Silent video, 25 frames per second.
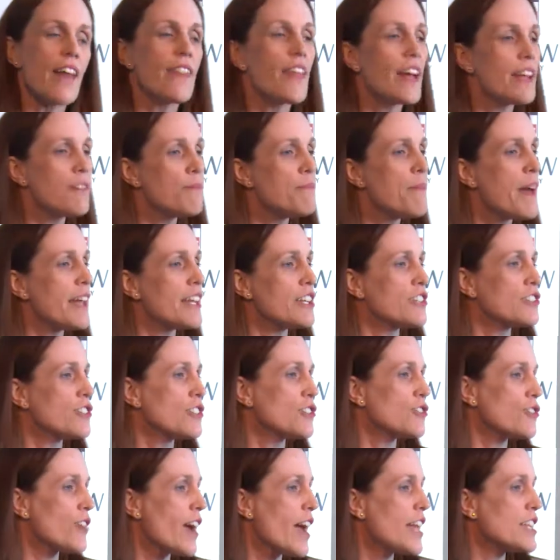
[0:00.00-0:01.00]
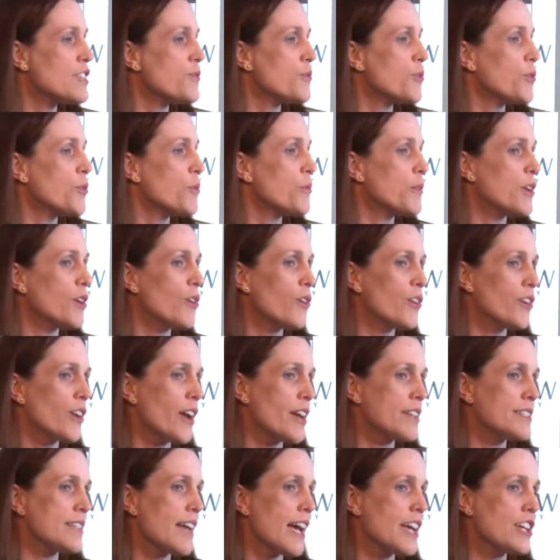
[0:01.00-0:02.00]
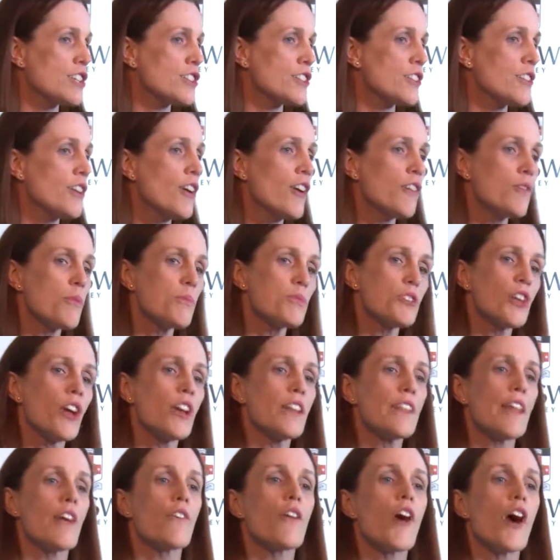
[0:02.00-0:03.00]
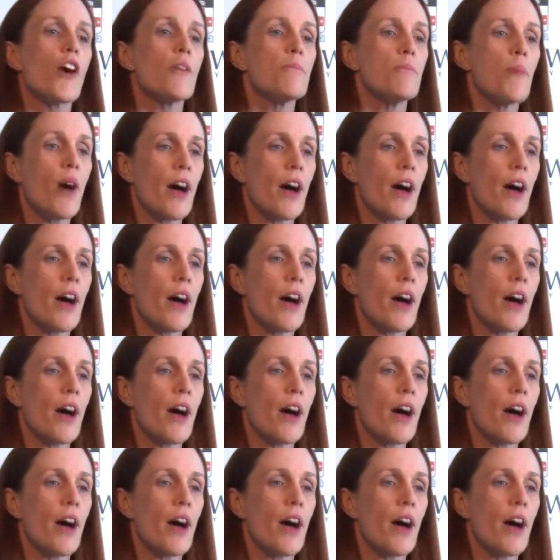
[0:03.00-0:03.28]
they'd managed to transform the organisation from turning their own